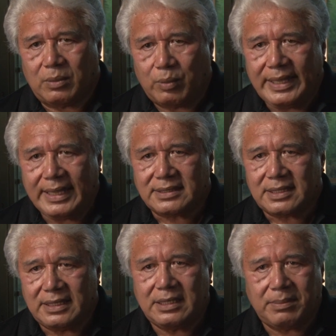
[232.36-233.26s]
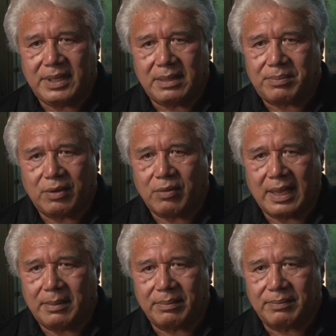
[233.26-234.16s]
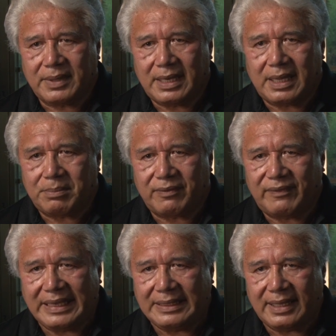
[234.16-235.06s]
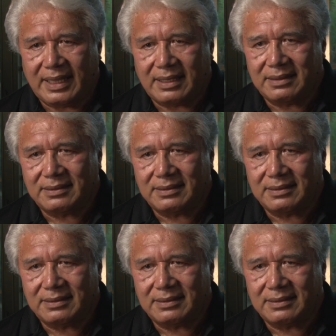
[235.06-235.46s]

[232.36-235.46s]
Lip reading: we as an independent program cannot provide that